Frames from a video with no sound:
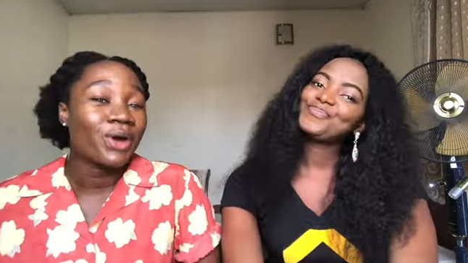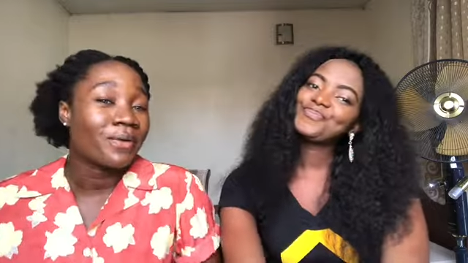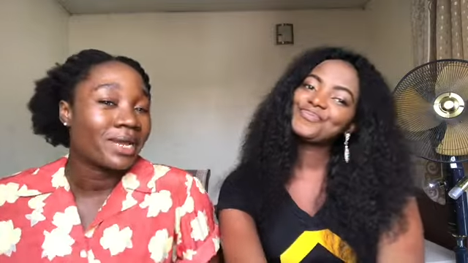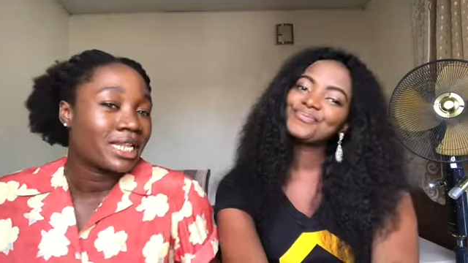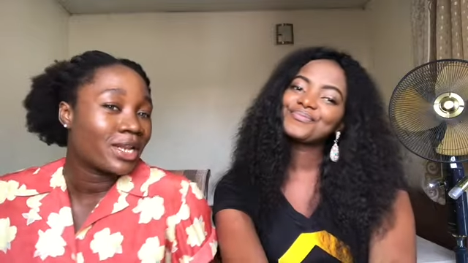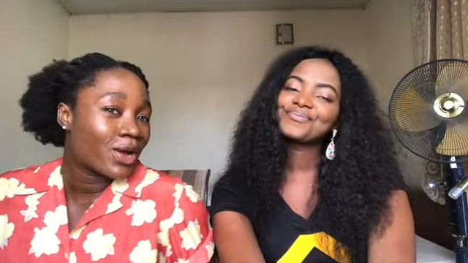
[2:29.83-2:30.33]
Speaker 1: you
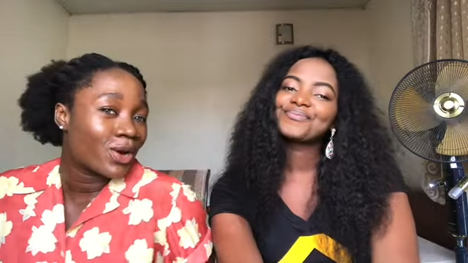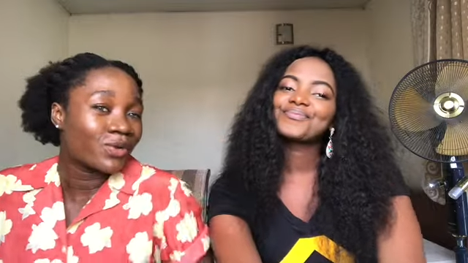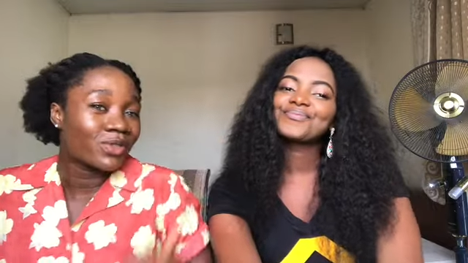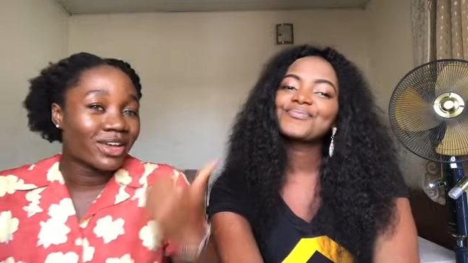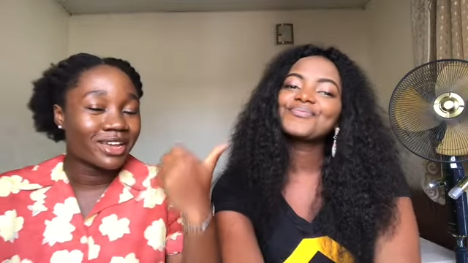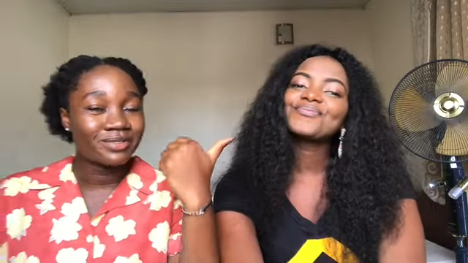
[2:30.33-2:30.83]
already
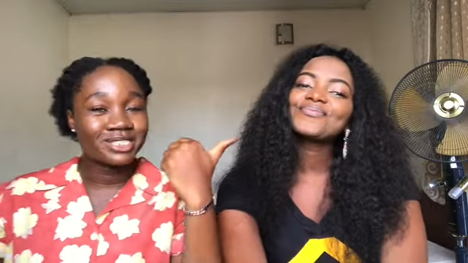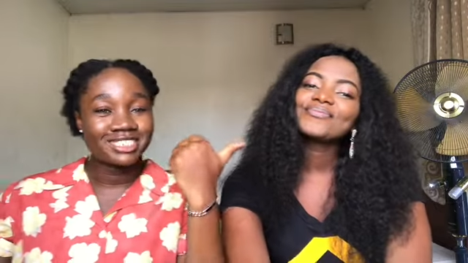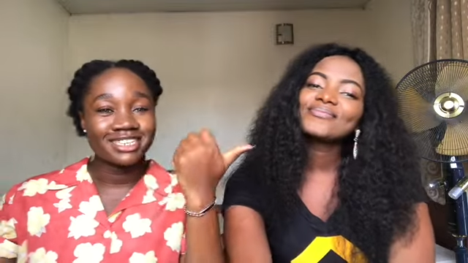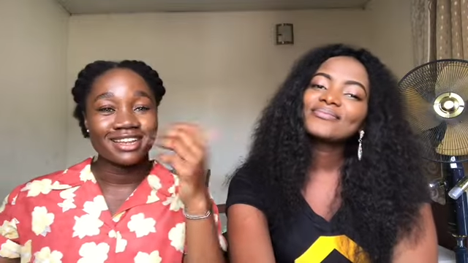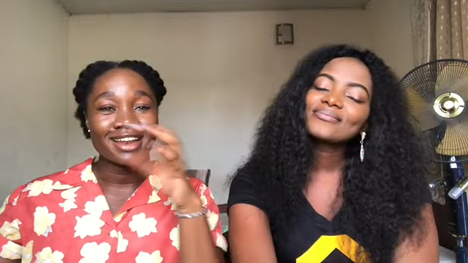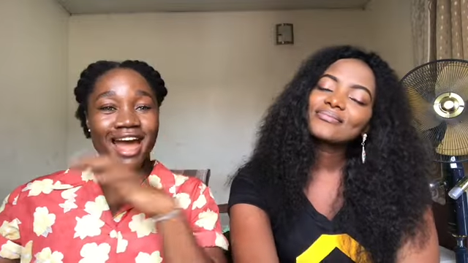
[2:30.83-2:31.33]
know Nonye
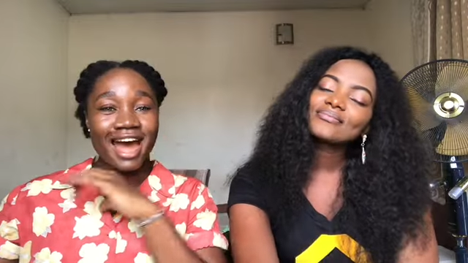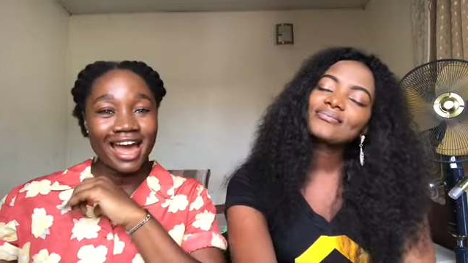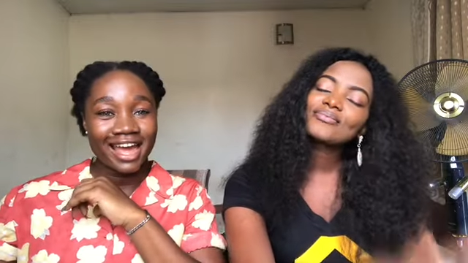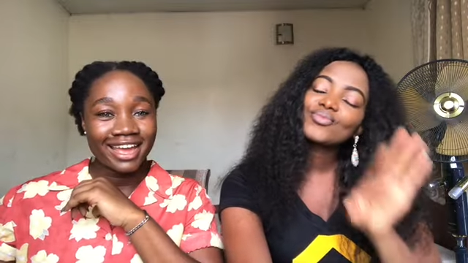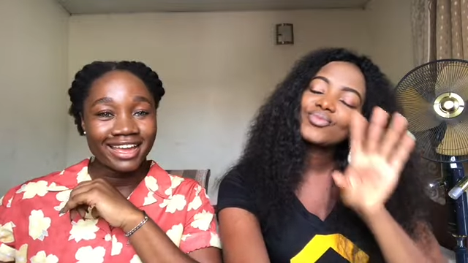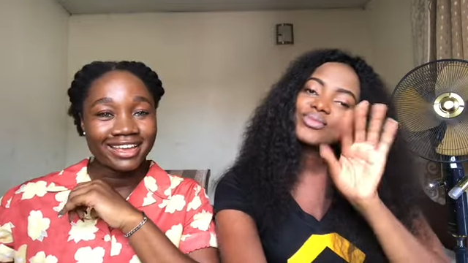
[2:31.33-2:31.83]
Richy and
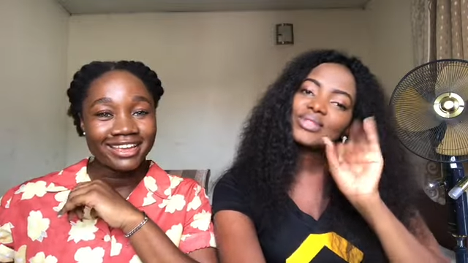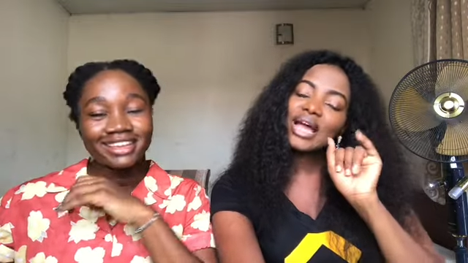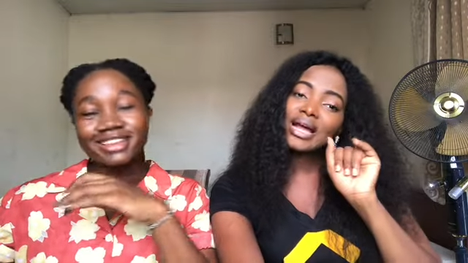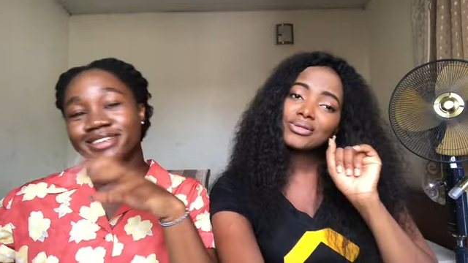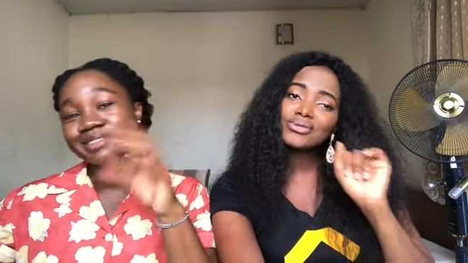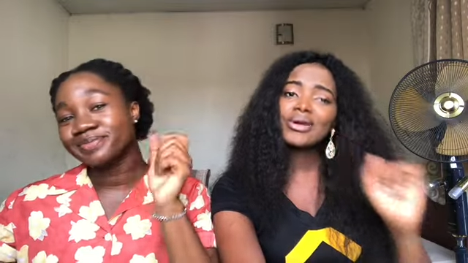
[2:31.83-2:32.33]
I.
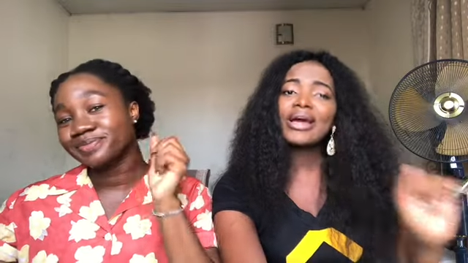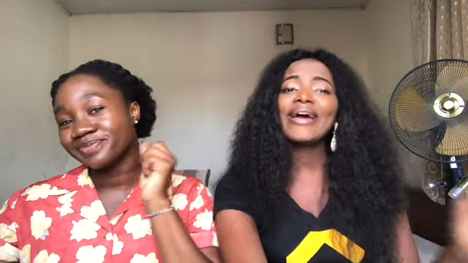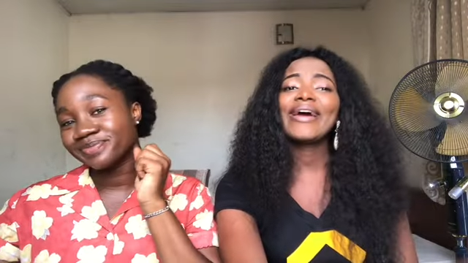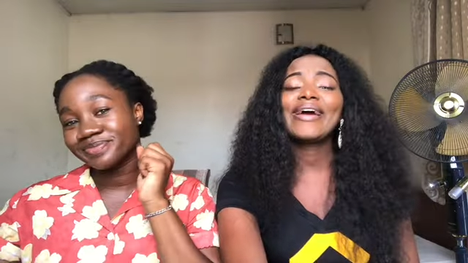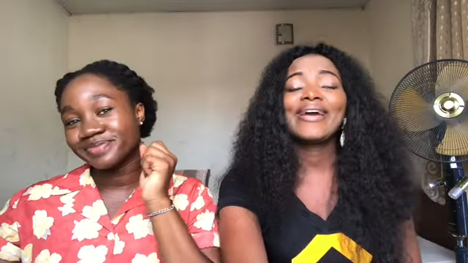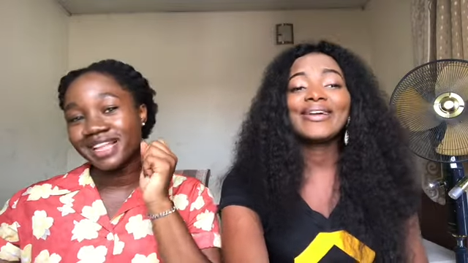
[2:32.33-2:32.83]
That's
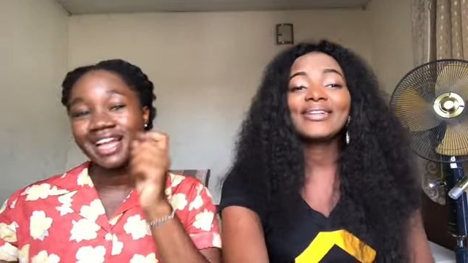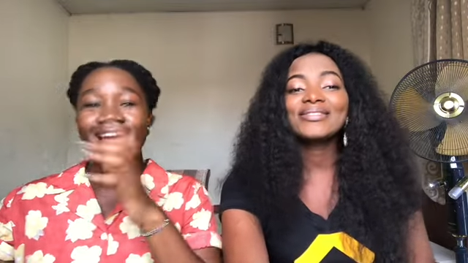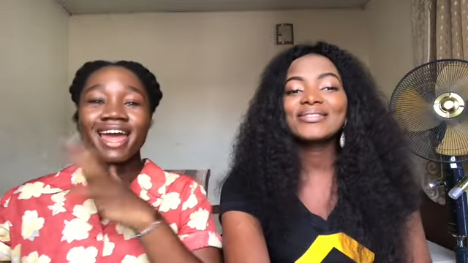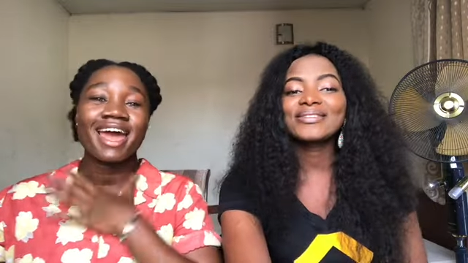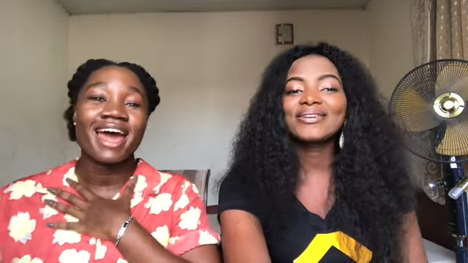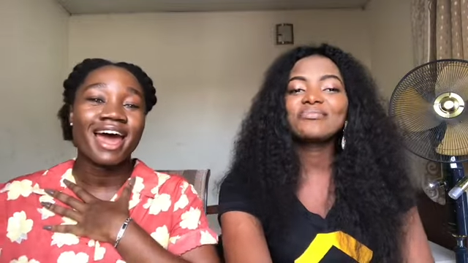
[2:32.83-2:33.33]

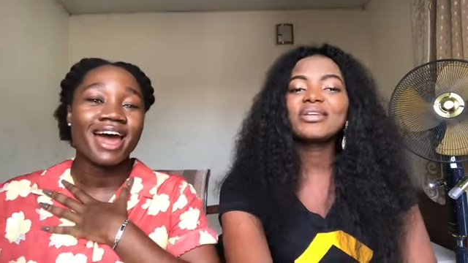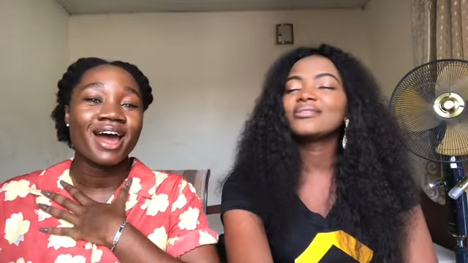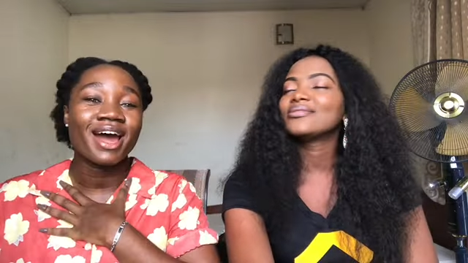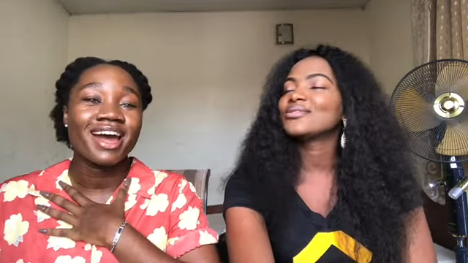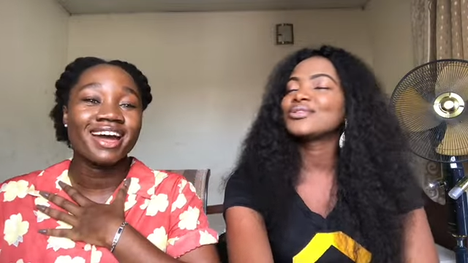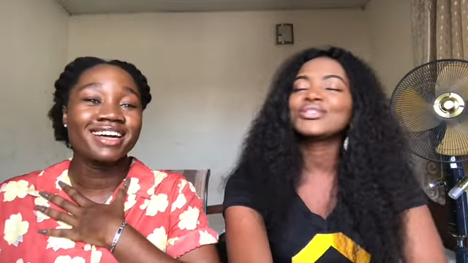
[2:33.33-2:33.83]
right.
Speaker 2: I
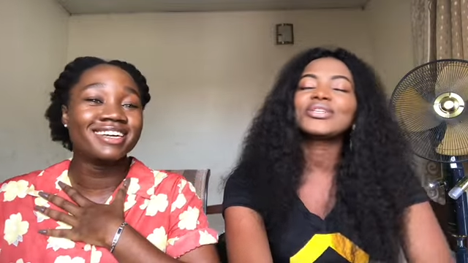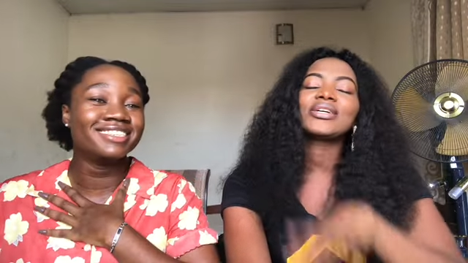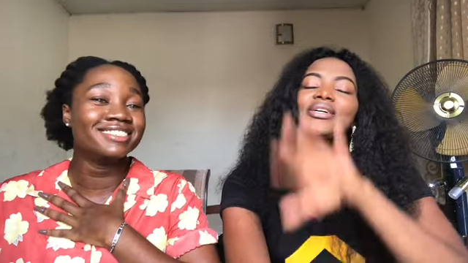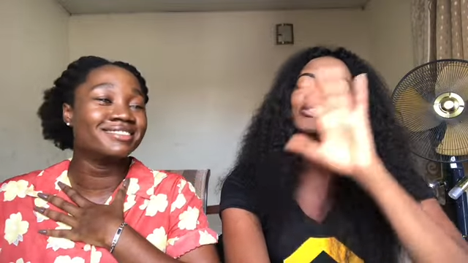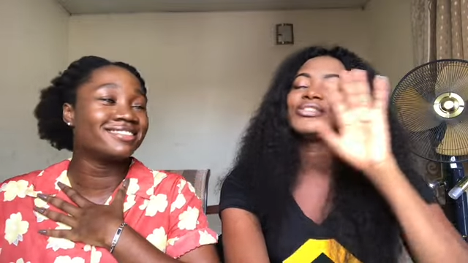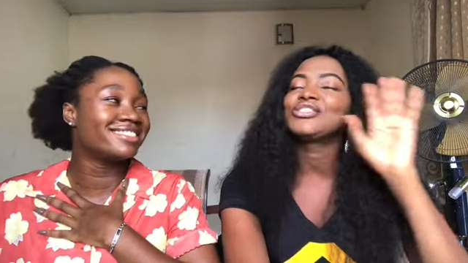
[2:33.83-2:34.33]
mean, who
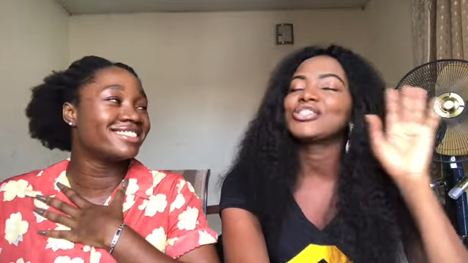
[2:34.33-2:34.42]
can